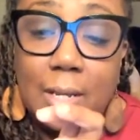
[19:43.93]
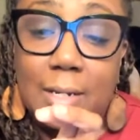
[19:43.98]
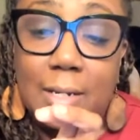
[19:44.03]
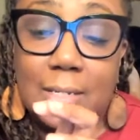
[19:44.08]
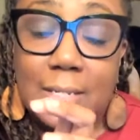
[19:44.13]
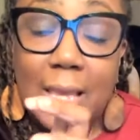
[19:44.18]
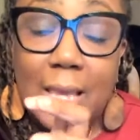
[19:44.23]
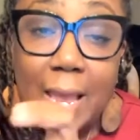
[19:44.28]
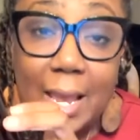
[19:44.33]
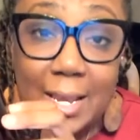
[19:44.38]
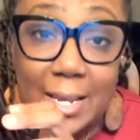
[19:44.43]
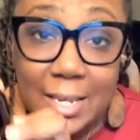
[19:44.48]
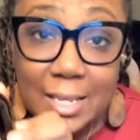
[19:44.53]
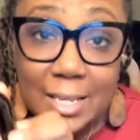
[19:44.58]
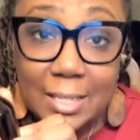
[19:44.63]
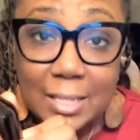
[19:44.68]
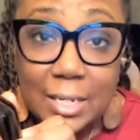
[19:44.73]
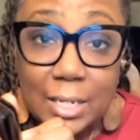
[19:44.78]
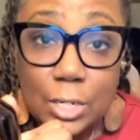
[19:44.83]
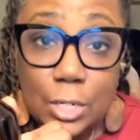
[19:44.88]

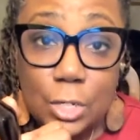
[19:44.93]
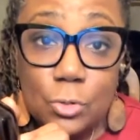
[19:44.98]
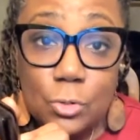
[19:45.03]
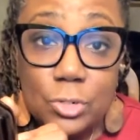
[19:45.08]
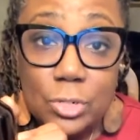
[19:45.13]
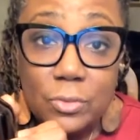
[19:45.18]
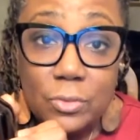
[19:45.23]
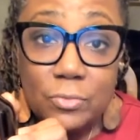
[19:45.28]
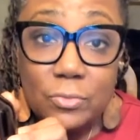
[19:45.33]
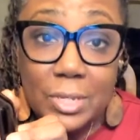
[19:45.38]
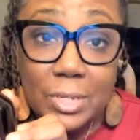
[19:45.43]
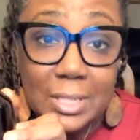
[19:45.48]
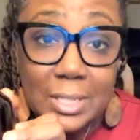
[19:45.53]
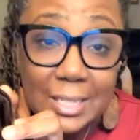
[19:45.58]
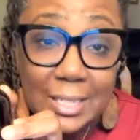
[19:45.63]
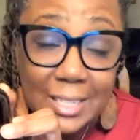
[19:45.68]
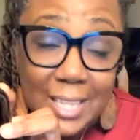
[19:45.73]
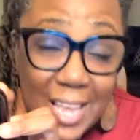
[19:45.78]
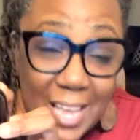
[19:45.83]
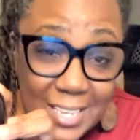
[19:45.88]
Technically, you should feel it
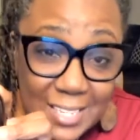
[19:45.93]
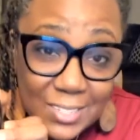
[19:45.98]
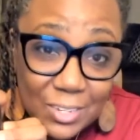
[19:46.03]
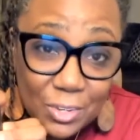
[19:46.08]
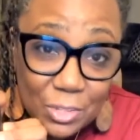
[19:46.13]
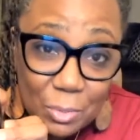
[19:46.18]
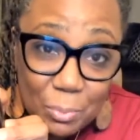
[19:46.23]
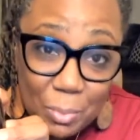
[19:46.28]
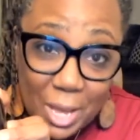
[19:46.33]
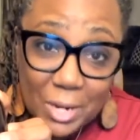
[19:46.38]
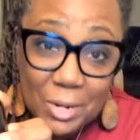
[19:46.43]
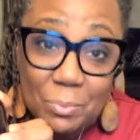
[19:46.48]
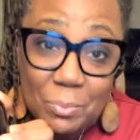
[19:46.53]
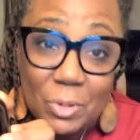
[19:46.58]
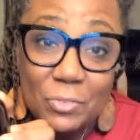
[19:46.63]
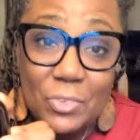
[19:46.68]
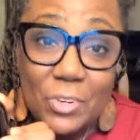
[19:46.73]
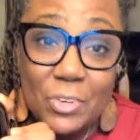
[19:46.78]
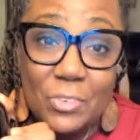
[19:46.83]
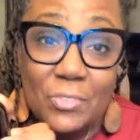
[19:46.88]
less on the bottom
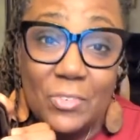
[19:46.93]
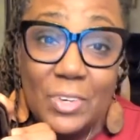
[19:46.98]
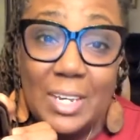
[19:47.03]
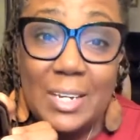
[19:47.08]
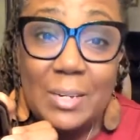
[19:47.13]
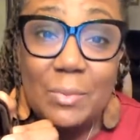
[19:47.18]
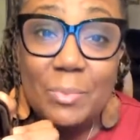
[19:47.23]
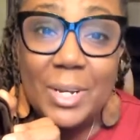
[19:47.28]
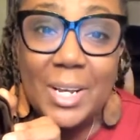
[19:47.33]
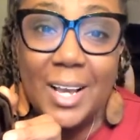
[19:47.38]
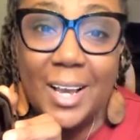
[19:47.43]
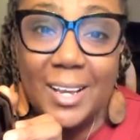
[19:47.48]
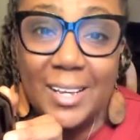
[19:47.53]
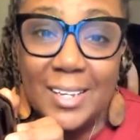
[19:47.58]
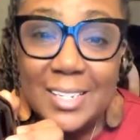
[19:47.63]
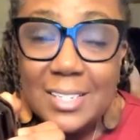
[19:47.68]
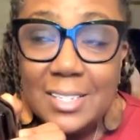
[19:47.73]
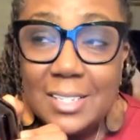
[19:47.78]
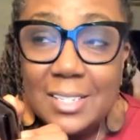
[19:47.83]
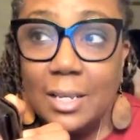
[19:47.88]
of your feet
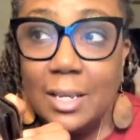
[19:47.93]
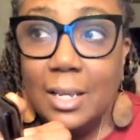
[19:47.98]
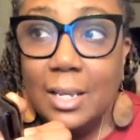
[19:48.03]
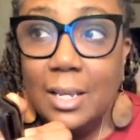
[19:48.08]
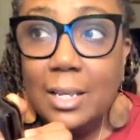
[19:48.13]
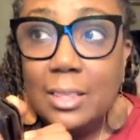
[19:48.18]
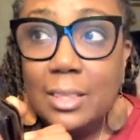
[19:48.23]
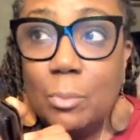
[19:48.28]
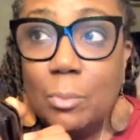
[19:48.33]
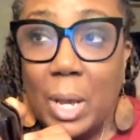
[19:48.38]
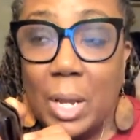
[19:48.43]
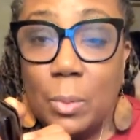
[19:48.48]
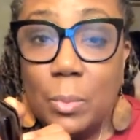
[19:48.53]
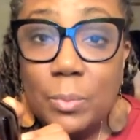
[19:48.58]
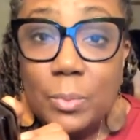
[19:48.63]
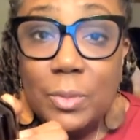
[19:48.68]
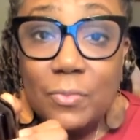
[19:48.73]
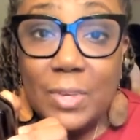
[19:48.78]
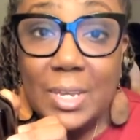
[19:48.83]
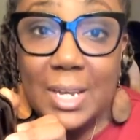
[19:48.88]
because the bottom of
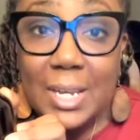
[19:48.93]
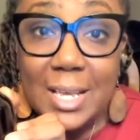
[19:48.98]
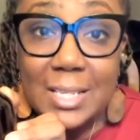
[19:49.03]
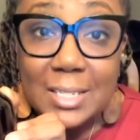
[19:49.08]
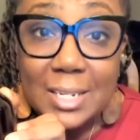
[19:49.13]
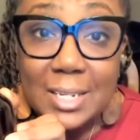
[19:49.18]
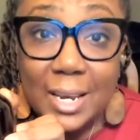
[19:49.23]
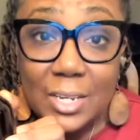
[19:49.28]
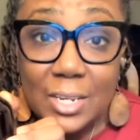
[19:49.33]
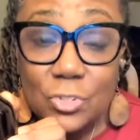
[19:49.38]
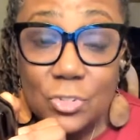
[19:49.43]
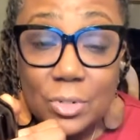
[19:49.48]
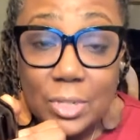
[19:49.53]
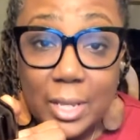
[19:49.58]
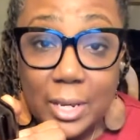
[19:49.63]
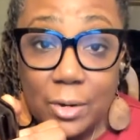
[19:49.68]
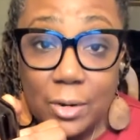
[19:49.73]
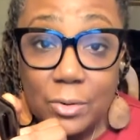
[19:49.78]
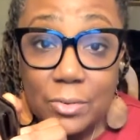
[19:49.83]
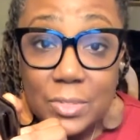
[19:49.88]
the feet has an extra
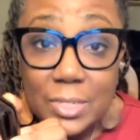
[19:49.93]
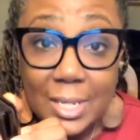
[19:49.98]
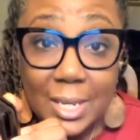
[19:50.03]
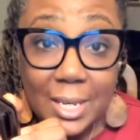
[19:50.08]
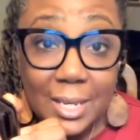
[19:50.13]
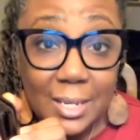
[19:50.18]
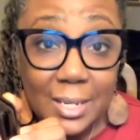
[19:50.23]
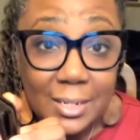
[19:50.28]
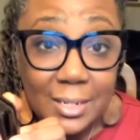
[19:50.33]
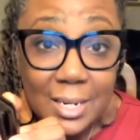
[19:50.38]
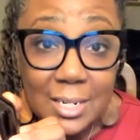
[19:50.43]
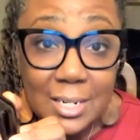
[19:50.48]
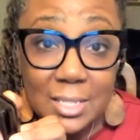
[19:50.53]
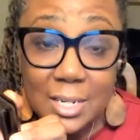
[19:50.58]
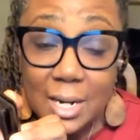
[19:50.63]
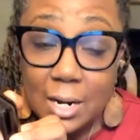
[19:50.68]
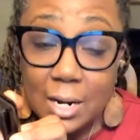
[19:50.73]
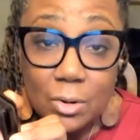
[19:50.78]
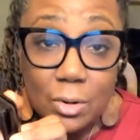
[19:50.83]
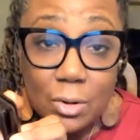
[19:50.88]
layer of skin and it's
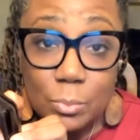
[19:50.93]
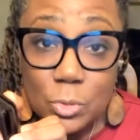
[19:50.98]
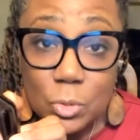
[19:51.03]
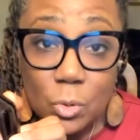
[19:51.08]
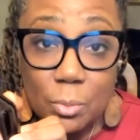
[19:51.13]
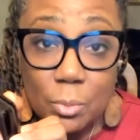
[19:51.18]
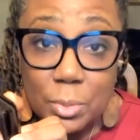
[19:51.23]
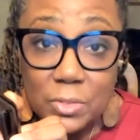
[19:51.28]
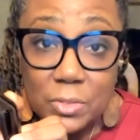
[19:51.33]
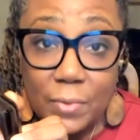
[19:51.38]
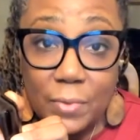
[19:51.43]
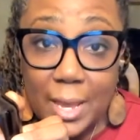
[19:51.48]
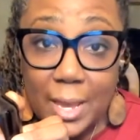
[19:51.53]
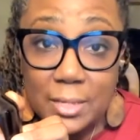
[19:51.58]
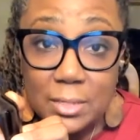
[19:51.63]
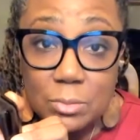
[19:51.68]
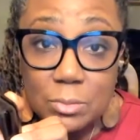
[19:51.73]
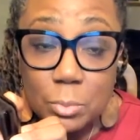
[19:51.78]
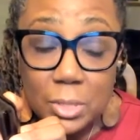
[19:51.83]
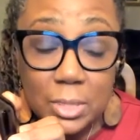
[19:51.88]
not going to absorb as
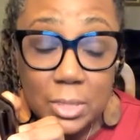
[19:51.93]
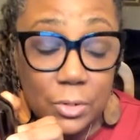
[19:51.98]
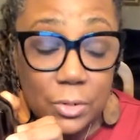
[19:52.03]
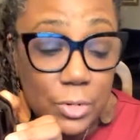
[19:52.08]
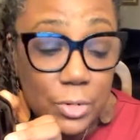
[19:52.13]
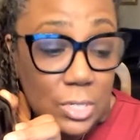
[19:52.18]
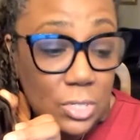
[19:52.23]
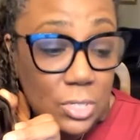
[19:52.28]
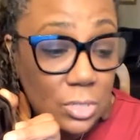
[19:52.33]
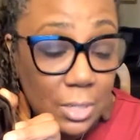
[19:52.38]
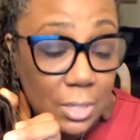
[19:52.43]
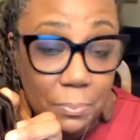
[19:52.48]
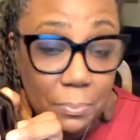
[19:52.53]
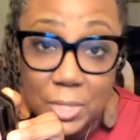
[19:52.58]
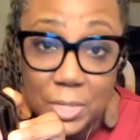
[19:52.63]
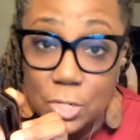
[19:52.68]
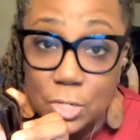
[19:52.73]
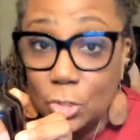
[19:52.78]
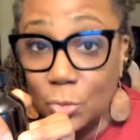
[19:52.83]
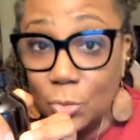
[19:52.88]
fast, but there is
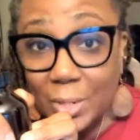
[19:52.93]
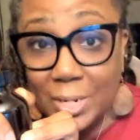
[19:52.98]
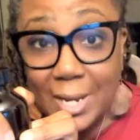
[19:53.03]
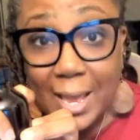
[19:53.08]
something to it.